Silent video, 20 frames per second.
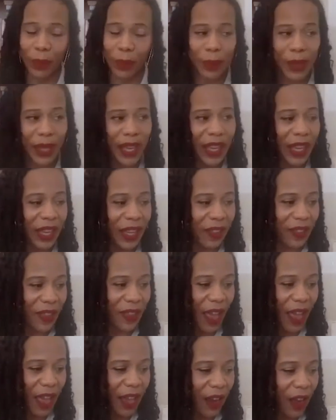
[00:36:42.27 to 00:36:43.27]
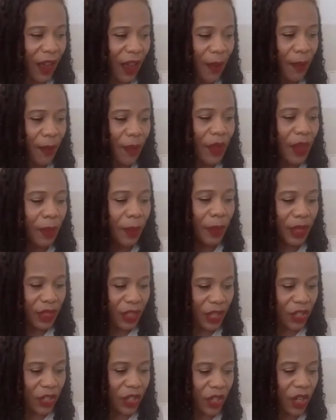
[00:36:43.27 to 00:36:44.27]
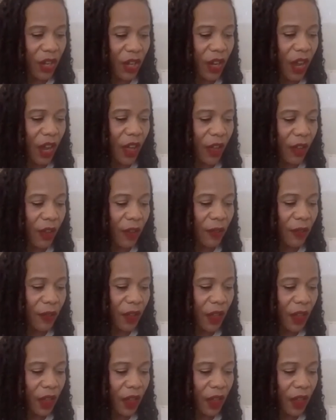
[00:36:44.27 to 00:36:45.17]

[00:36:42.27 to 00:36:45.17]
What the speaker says: being in that position of